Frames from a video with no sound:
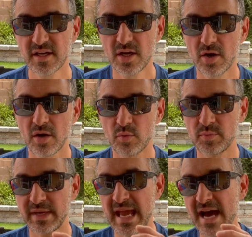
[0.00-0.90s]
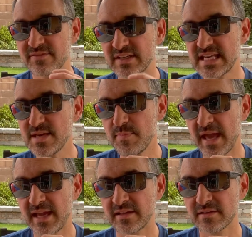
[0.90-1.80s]
When we have knee
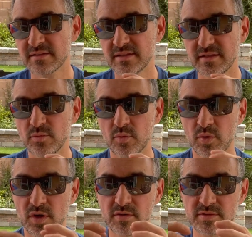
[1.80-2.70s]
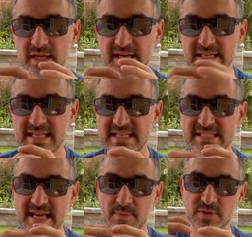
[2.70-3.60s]
pain, we've got a knee
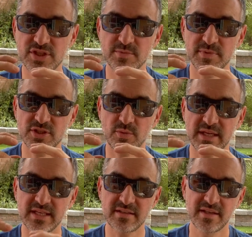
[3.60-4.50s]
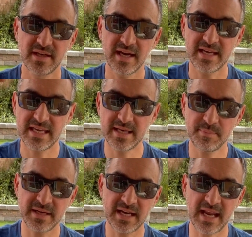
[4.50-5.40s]
sandwiched between a hip and
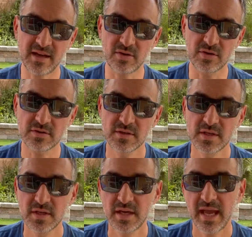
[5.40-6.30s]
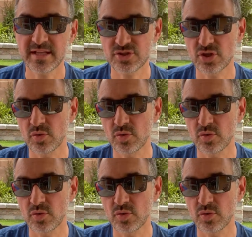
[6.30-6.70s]
an ankle. And so we